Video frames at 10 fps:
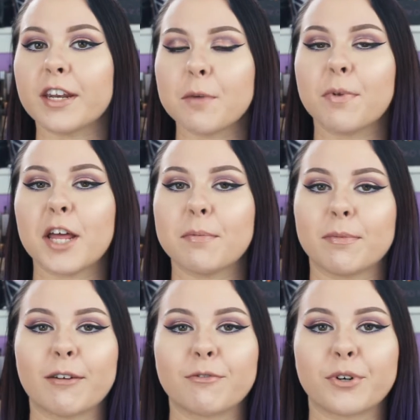anybody
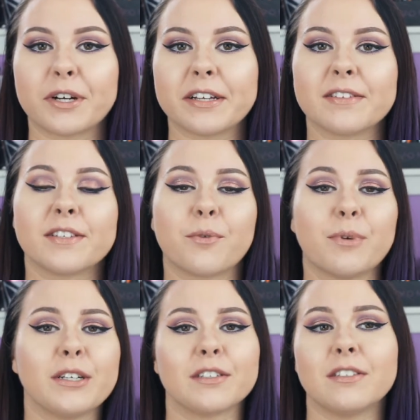but my friends,
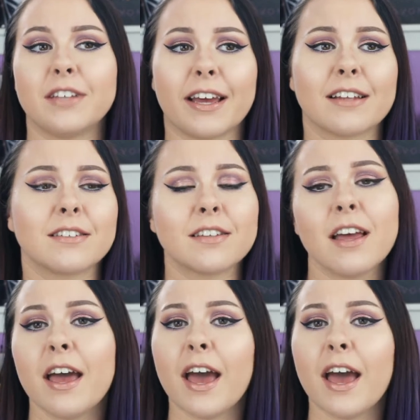and we just danced,